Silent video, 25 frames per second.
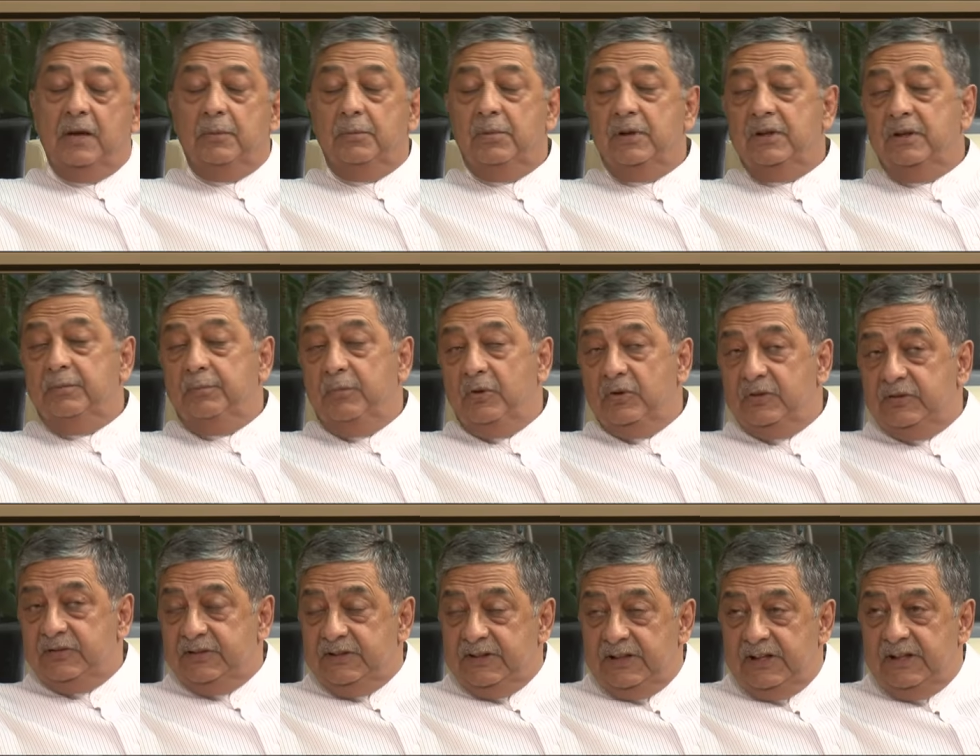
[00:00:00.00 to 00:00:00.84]
But the
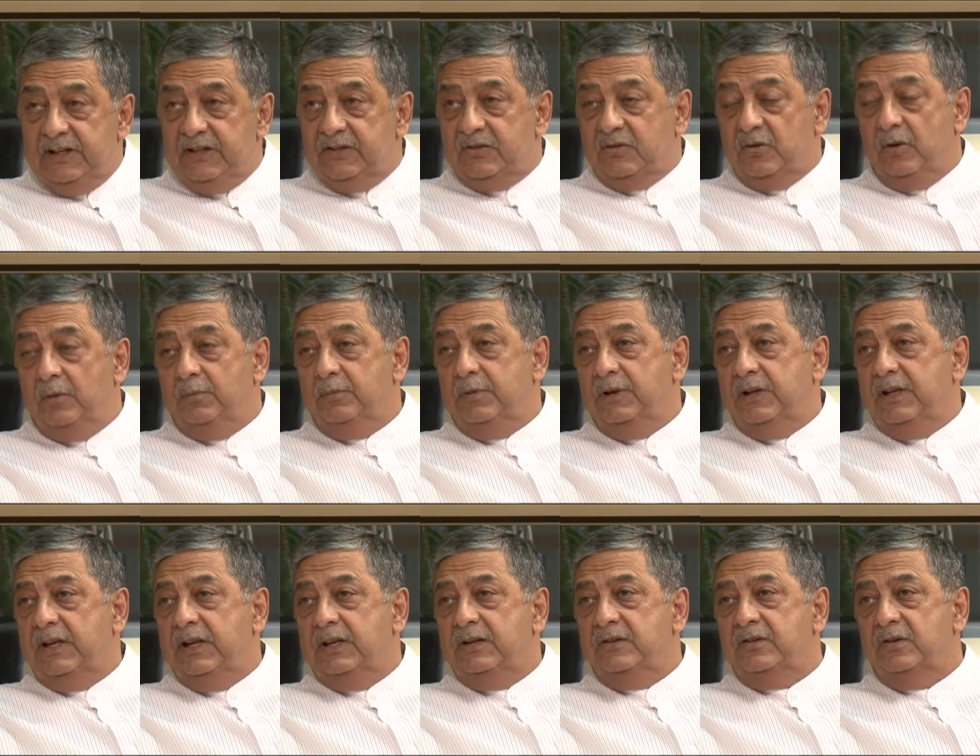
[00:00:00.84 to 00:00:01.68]
most serious
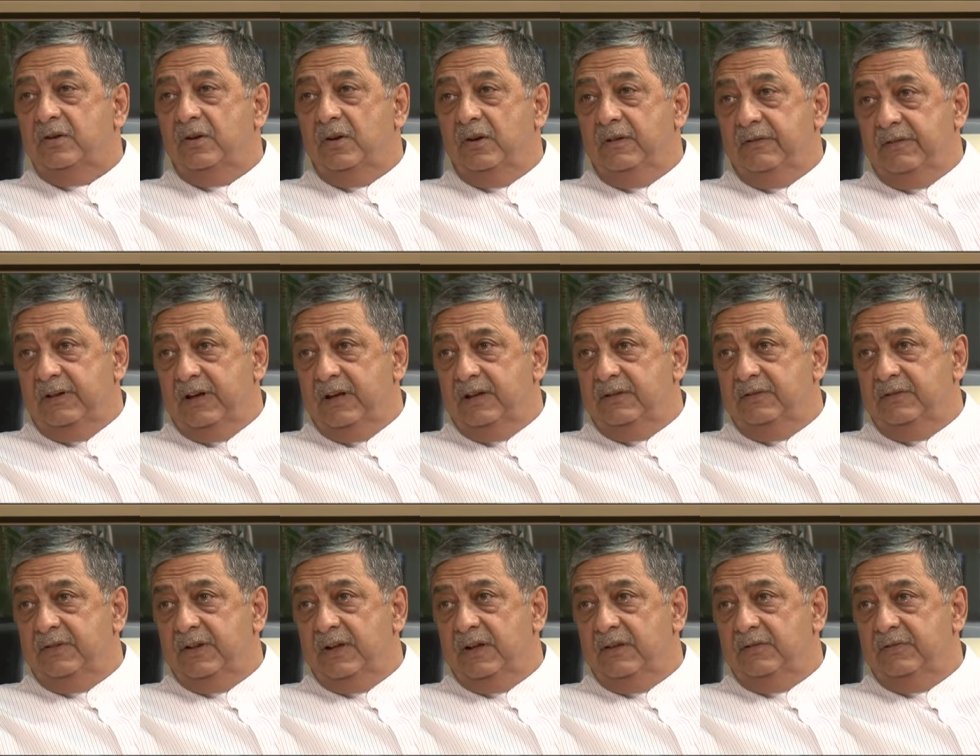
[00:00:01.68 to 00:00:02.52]
complication of
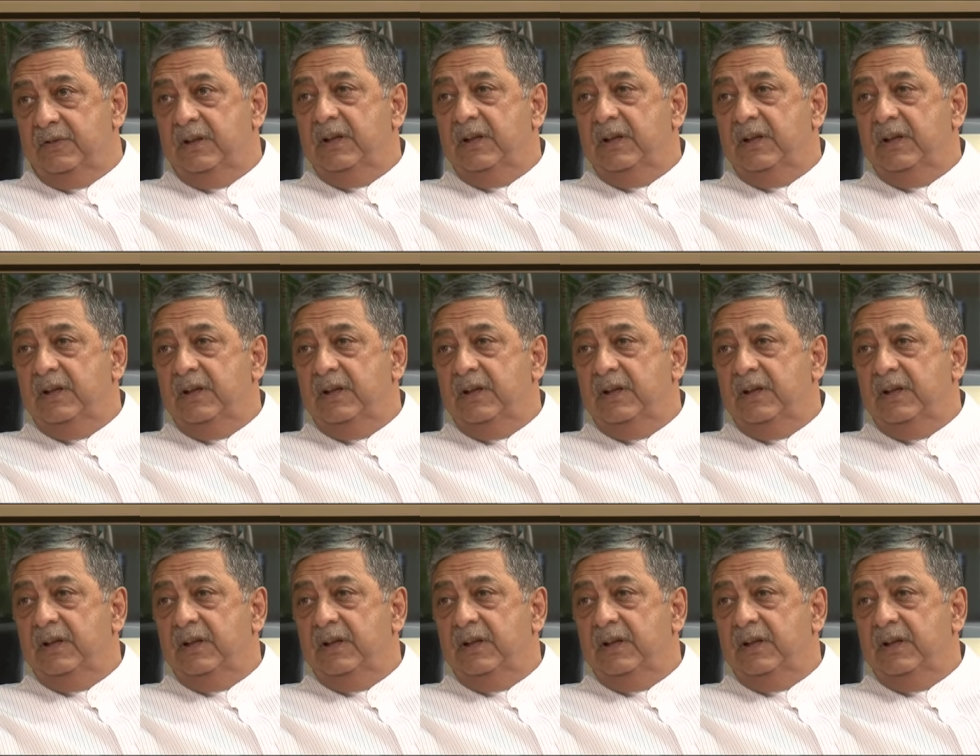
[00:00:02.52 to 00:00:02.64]
IVF